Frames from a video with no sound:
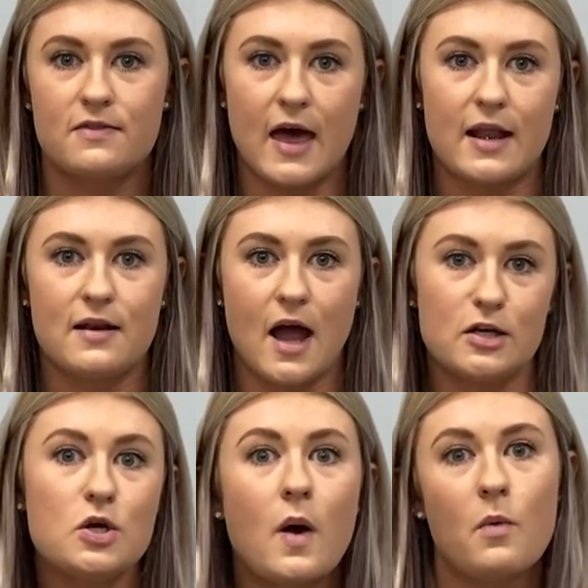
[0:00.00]
that I
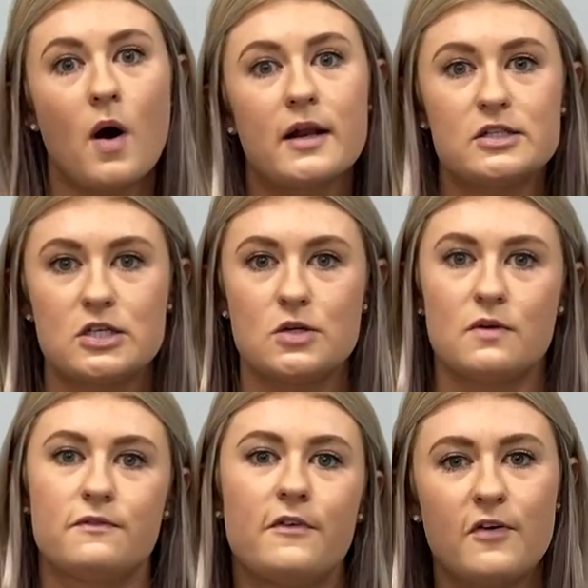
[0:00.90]
knew I wanted to
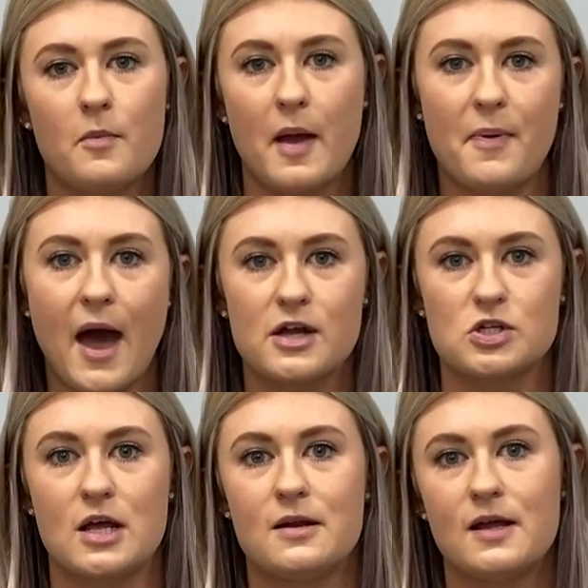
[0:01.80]
and fulfill my
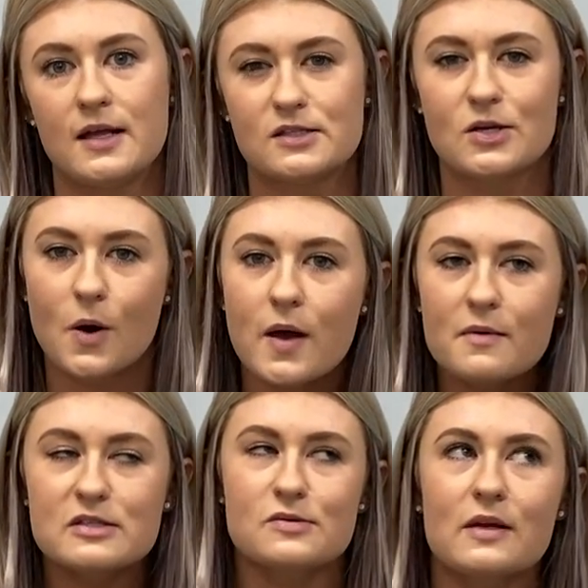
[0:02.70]
passion. And so
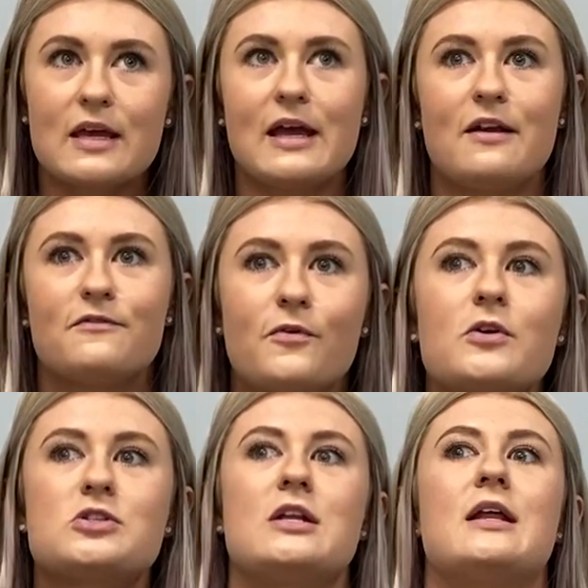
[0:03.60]
it was really
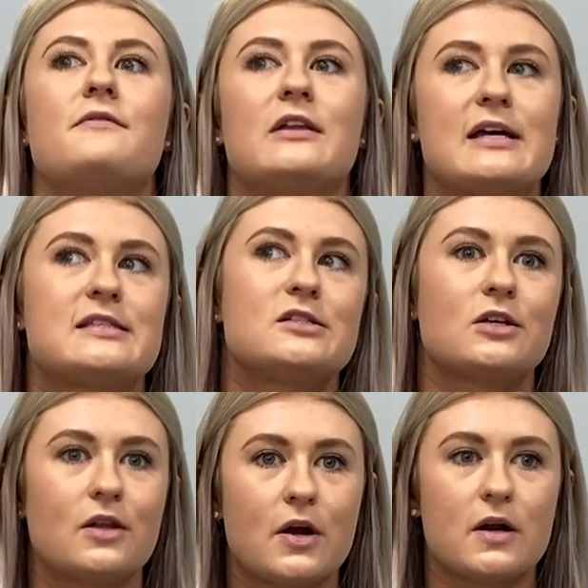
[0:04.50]
unfortunate of a lesson
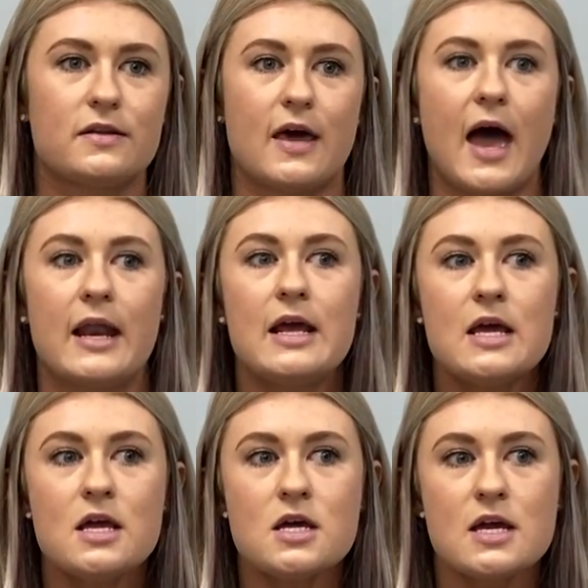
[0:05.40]
to learn that
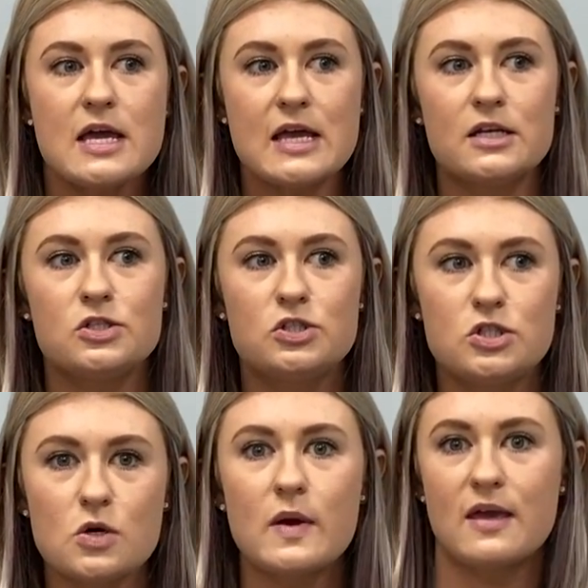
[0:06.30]
in
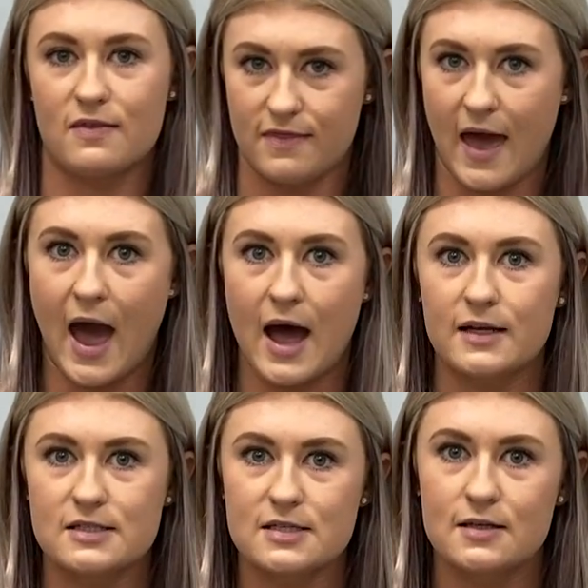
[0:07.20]
doing
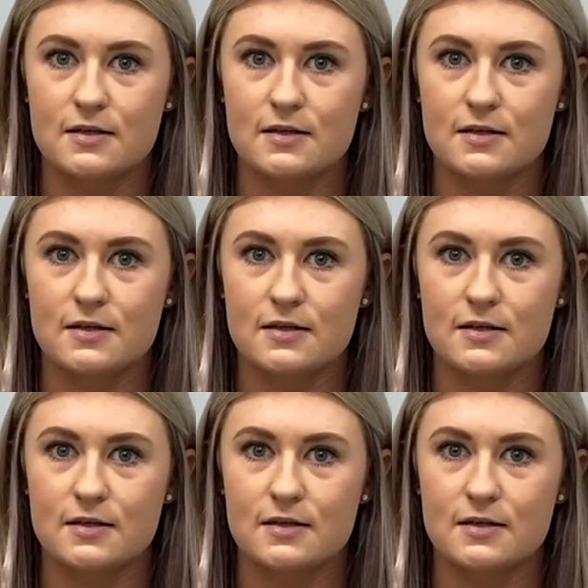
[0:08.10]
that,